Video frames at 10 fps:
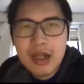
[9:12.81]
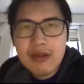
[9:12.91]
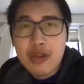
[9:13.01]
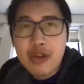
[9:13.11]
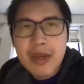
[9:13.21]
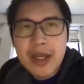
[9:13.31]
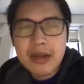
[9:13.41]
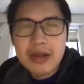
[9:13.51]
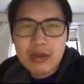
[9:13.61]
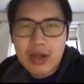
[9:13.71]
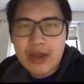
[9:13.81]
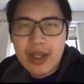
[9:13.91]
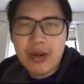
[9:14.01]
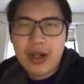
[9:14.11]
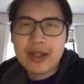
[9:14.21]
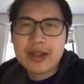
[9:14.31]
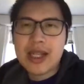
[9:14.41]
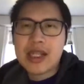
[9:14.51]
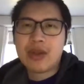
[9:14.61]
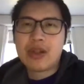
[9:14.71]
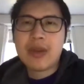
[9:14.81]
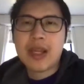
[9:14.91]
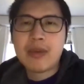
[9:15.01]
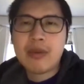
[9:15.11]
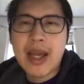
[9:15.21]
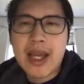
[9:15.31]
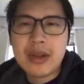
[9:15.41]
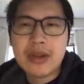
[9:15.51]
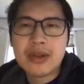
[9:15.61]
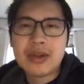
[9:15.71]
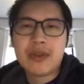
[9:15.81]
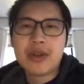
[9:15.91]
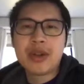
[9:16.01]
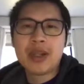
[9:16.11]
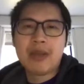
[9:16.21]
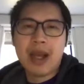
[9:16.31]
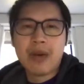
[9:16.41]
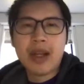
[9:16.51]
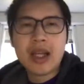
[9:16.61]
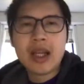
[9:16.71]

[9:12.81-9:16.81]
For GPUs, one of the important things we want to be able to make use of the shared memory